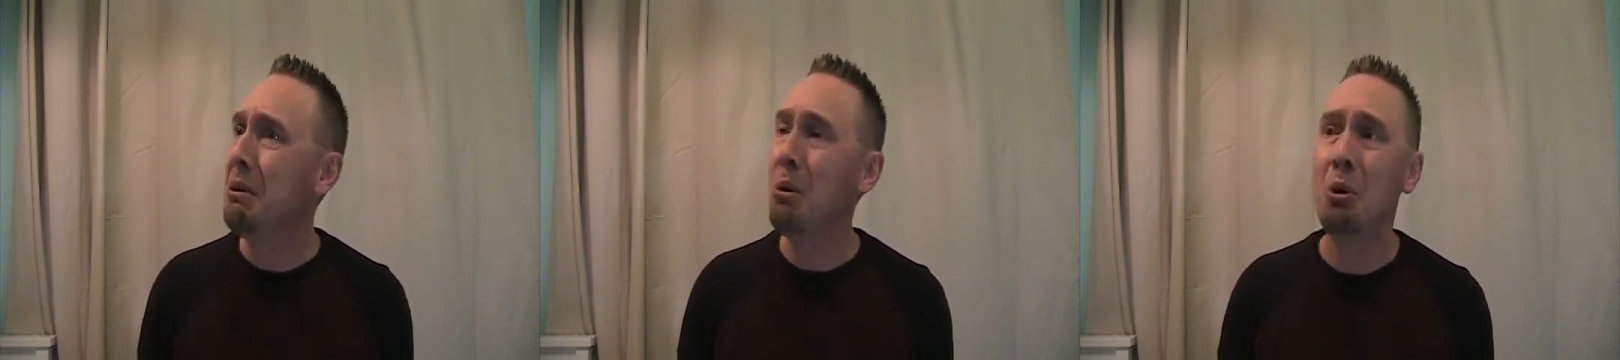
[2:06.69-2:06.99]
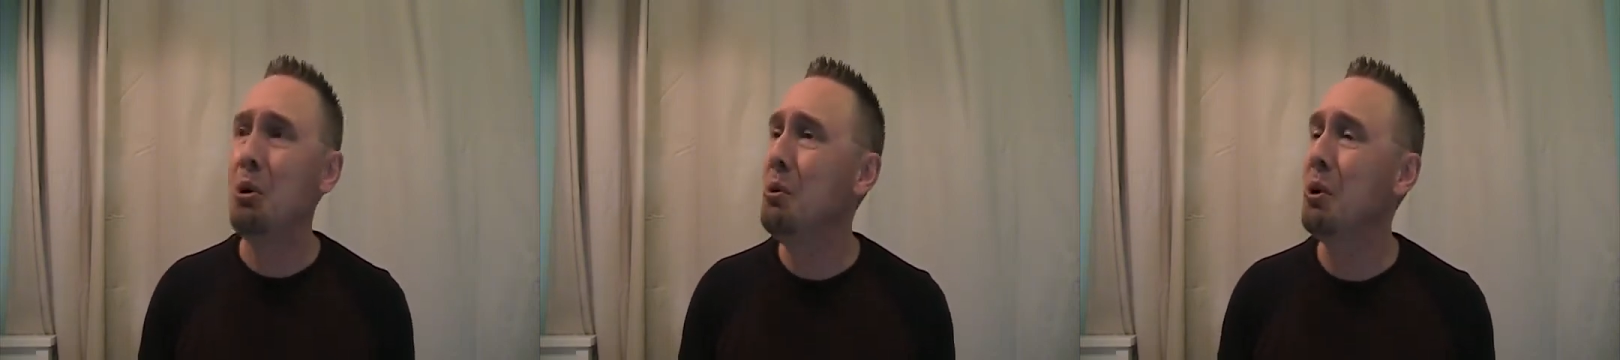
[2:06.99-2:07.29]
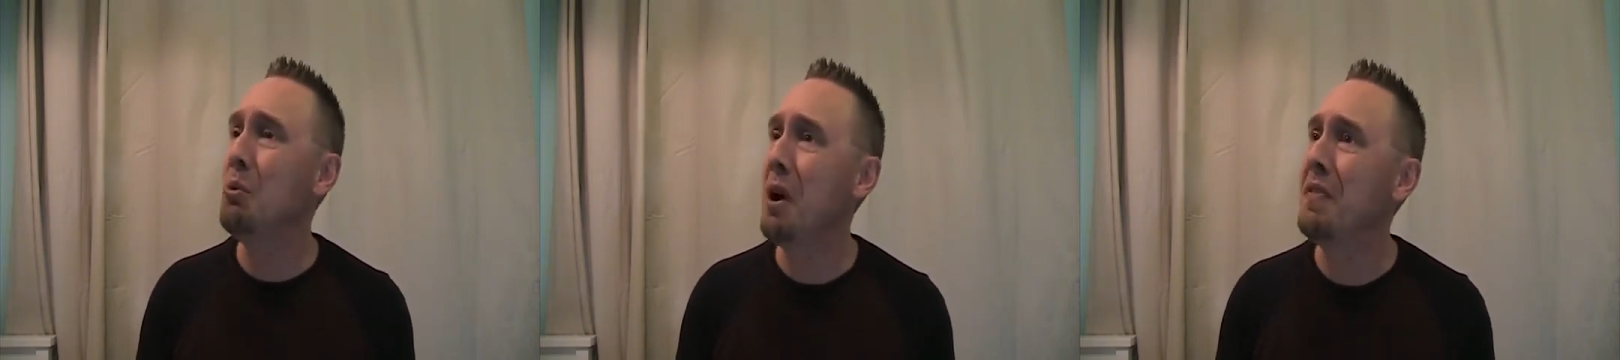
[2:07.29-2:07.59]
or who
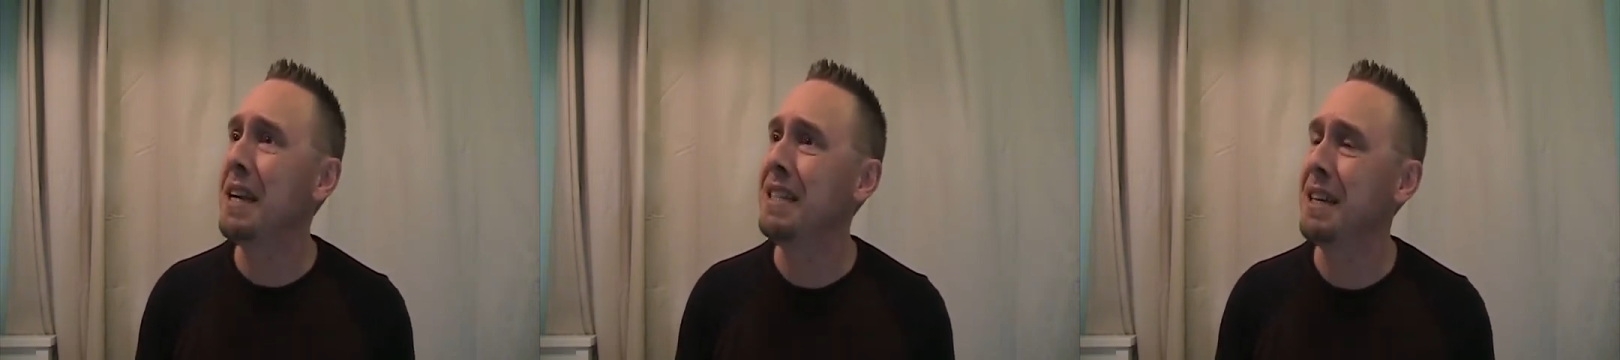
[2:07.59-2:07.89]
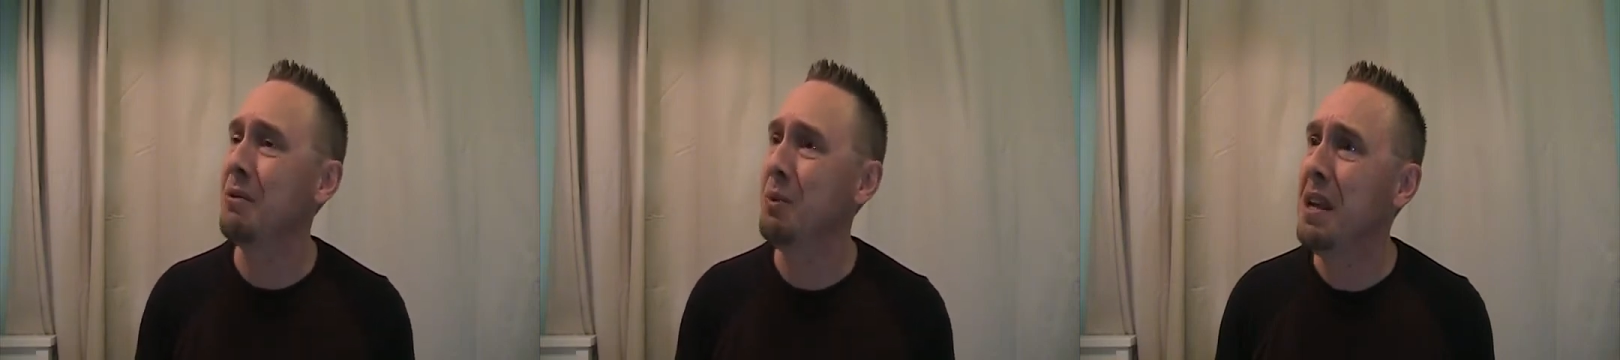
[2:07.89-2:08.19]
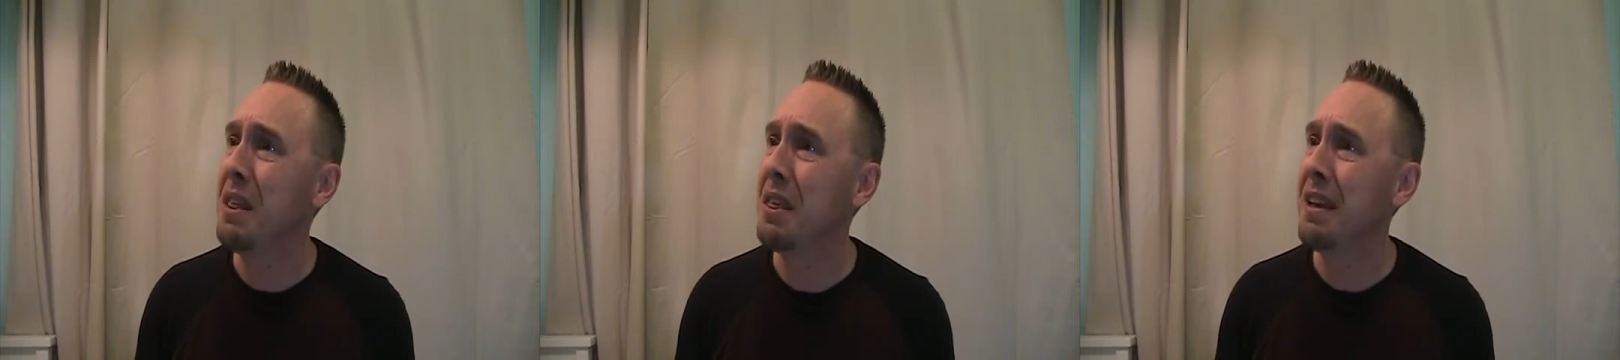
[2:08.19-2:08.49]
or what they did it
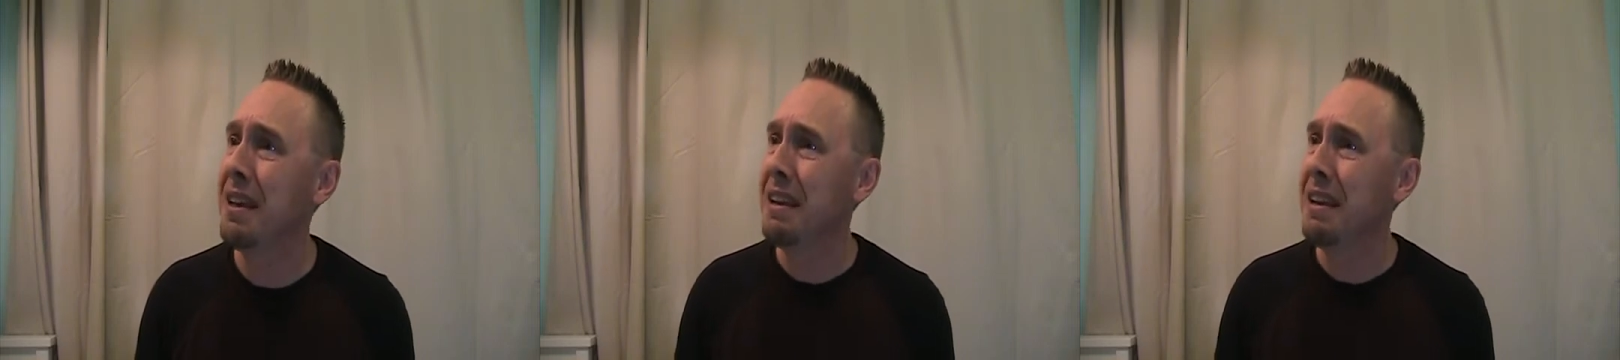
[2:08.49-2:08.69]
with.